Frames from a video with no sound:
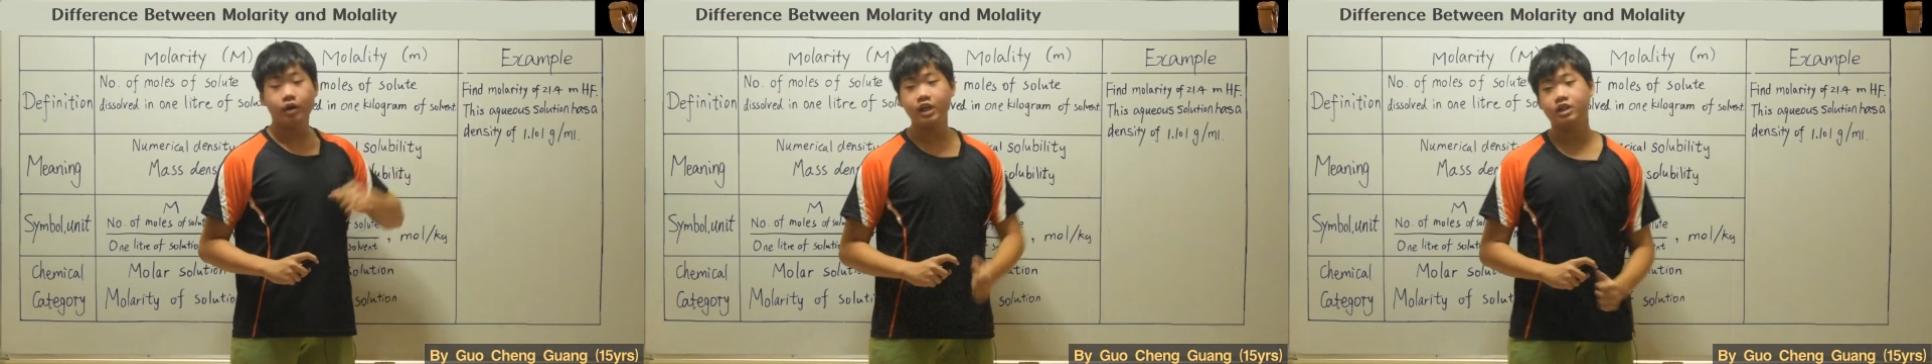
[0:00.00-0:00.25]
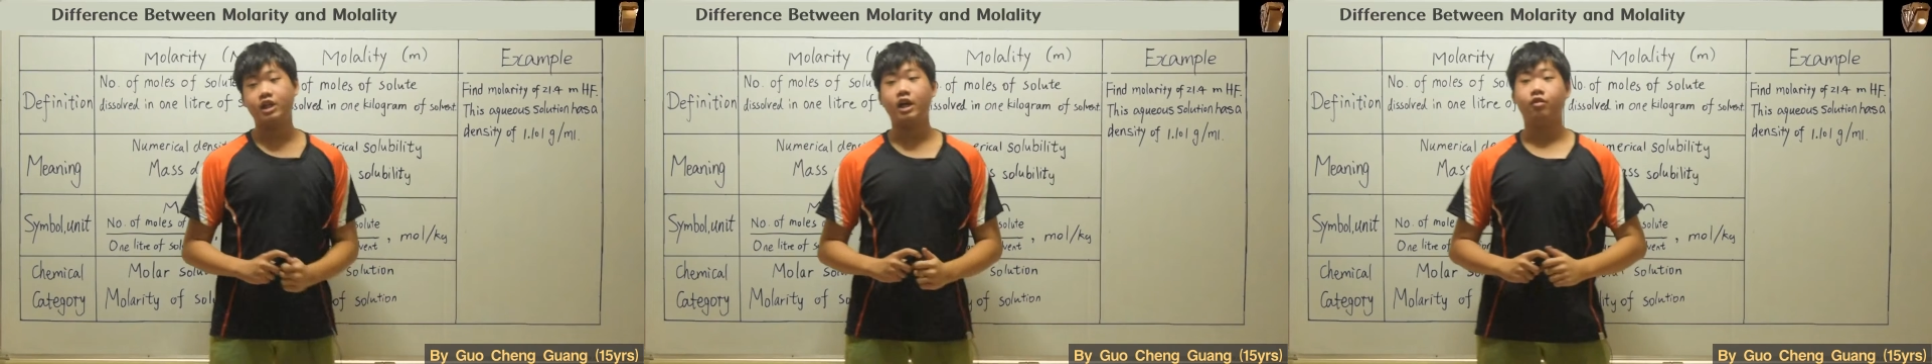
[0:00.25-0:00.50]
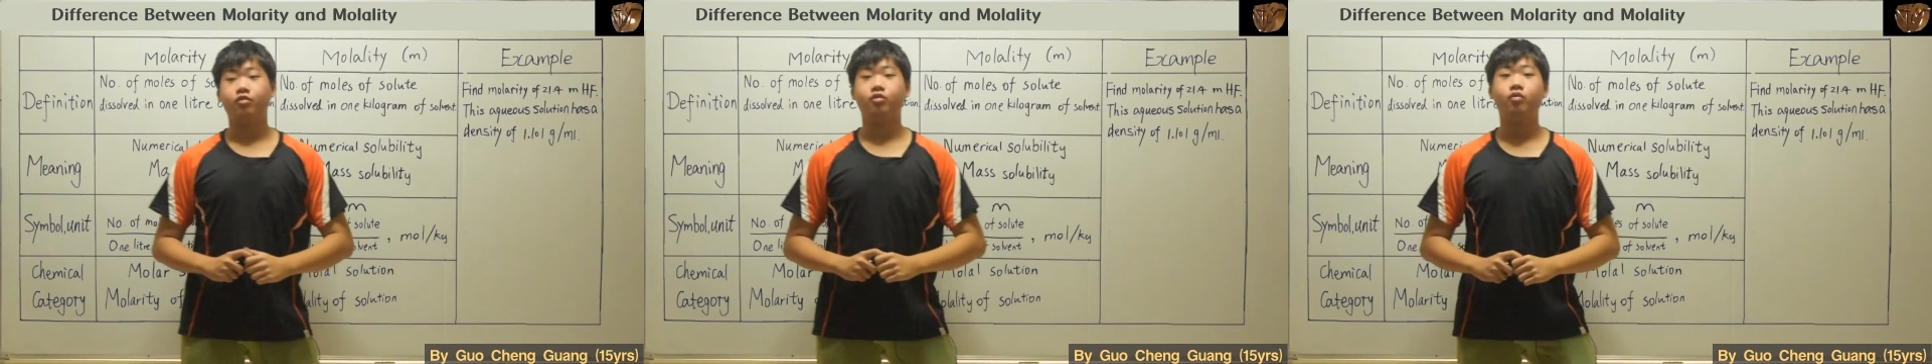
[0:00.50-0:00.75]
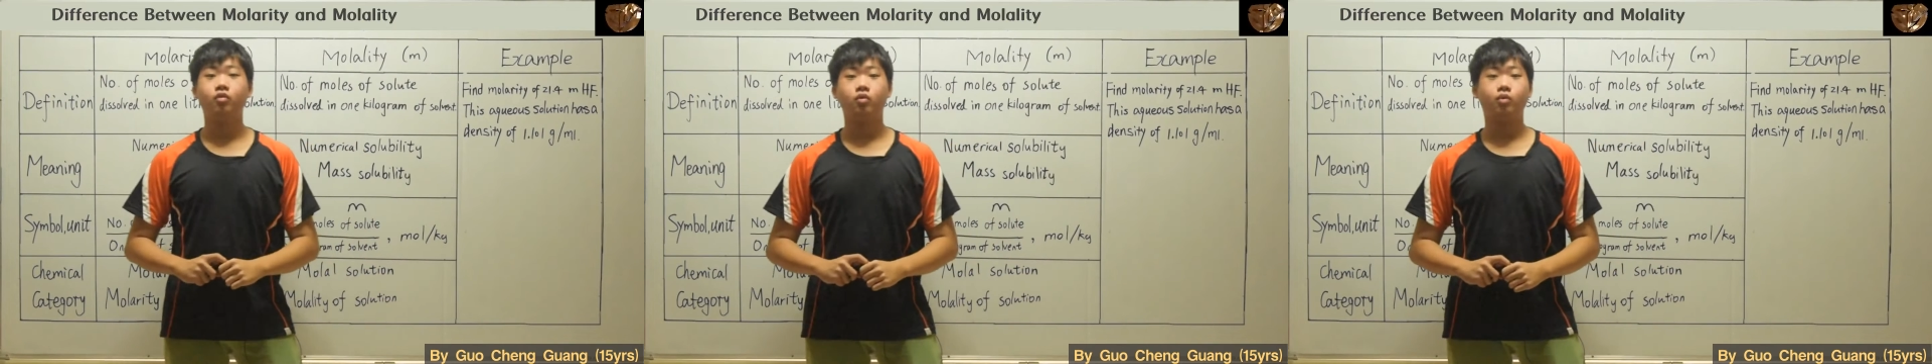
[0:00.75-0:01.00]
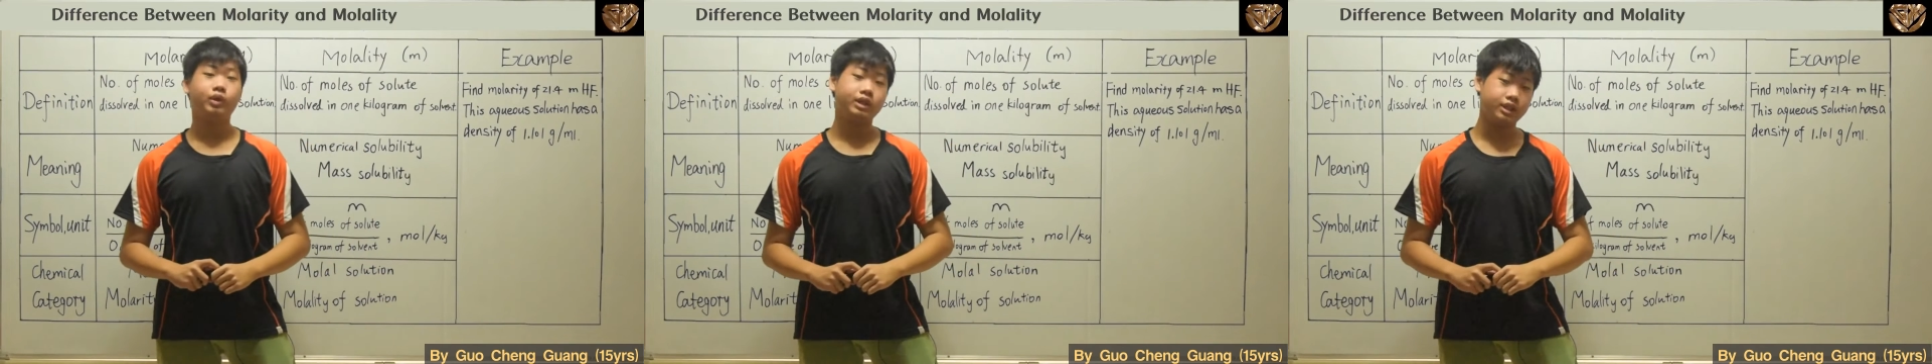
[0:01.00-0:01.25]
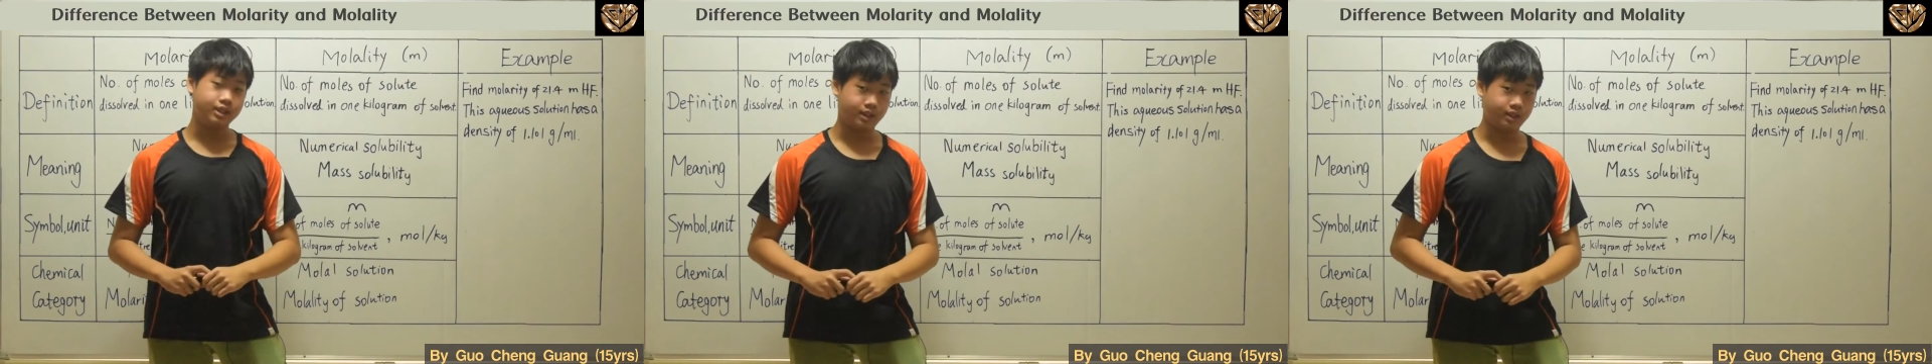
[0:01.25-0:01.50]
HF,
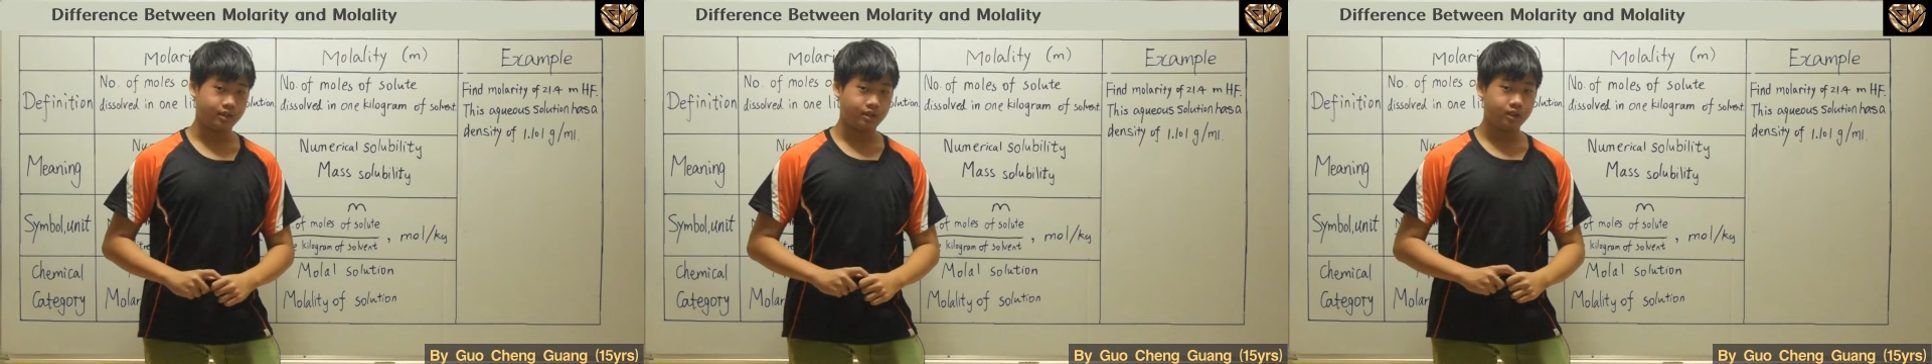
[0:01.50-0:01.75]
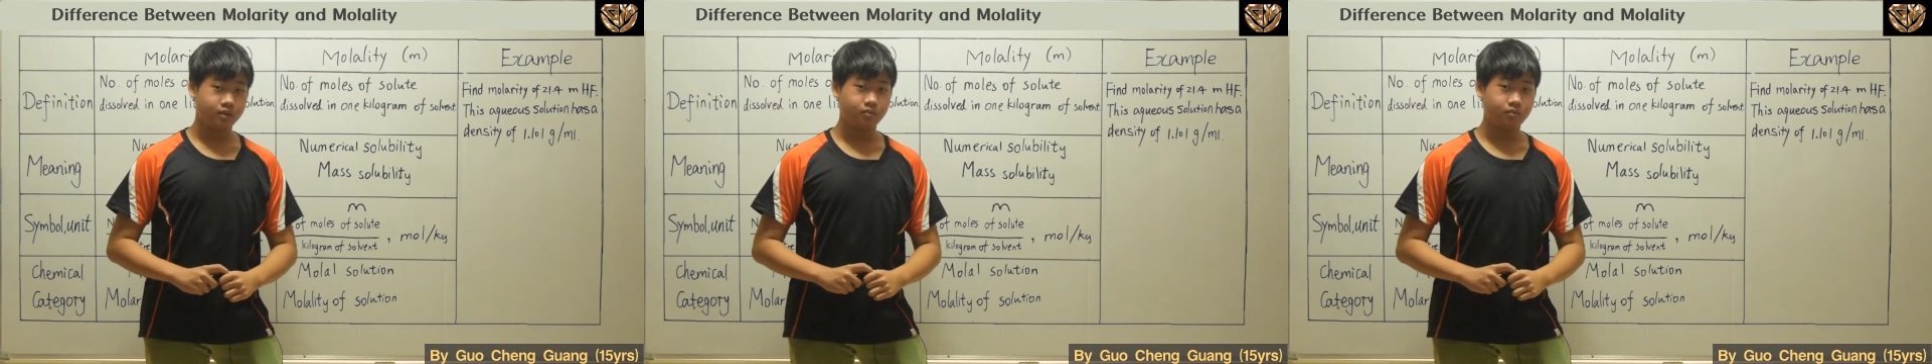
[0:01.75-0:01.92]
what is it?